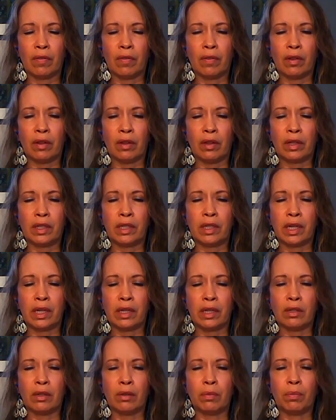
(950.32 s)
Feel a
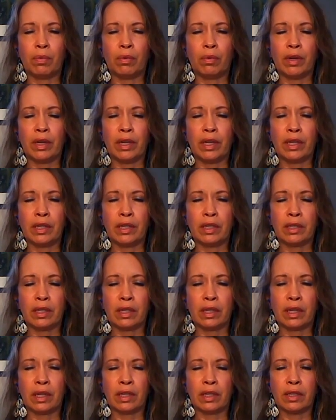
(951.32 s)
gentle breeze
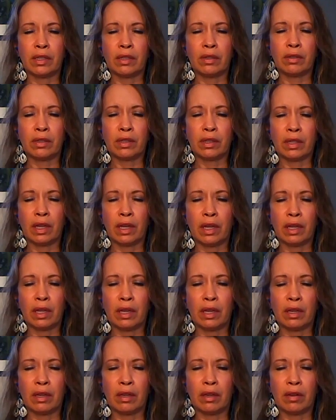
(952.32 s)
against your
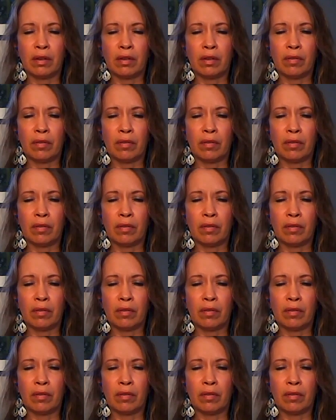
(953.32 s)
skin.